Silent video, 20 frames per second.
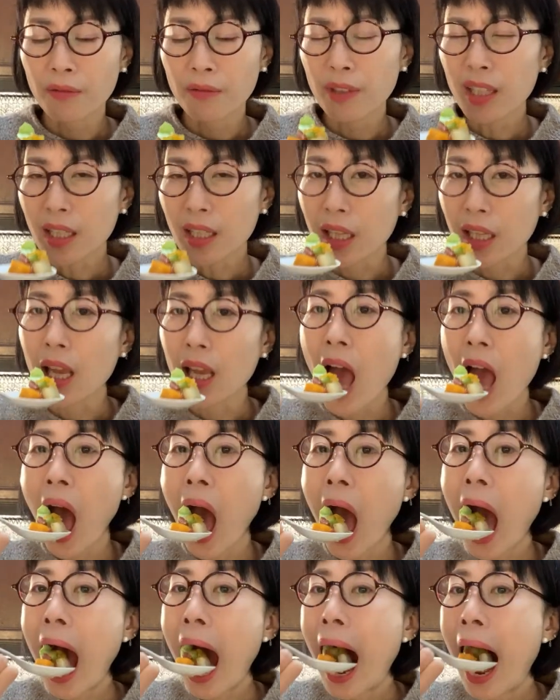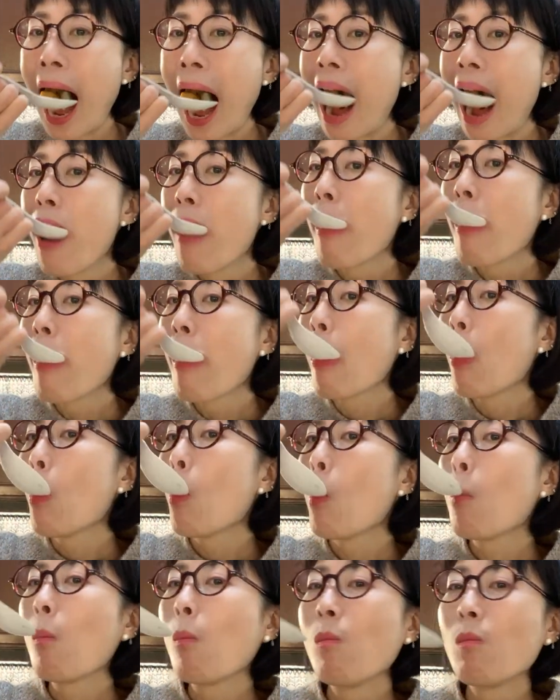really.
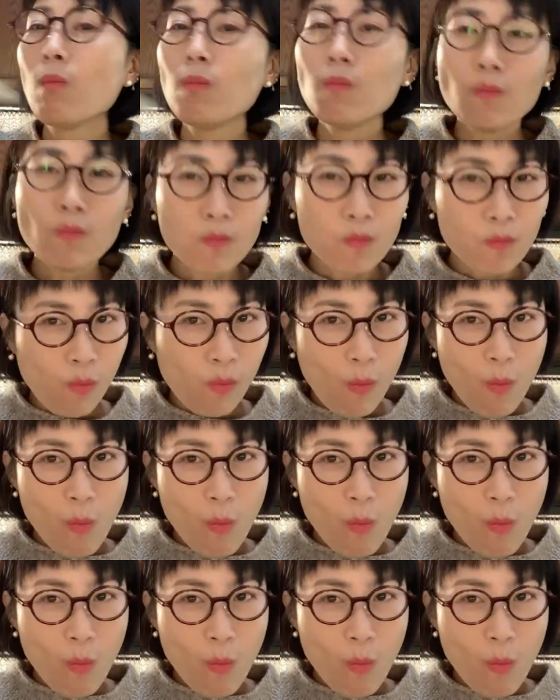Mmm.